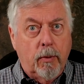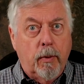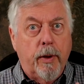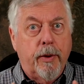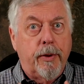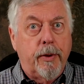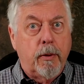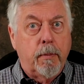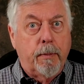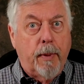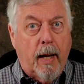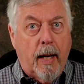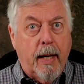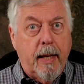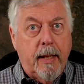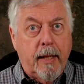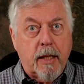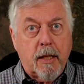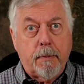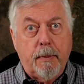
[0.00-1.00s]
whether you buy
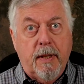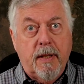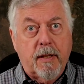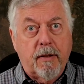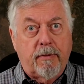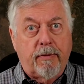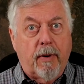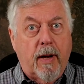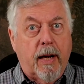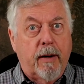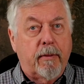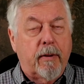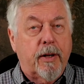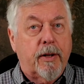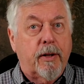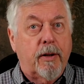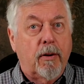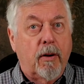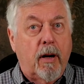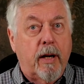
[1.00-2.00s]
an expensive fly rod
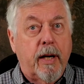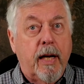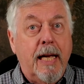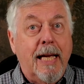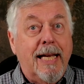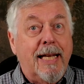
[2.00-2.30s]
or not,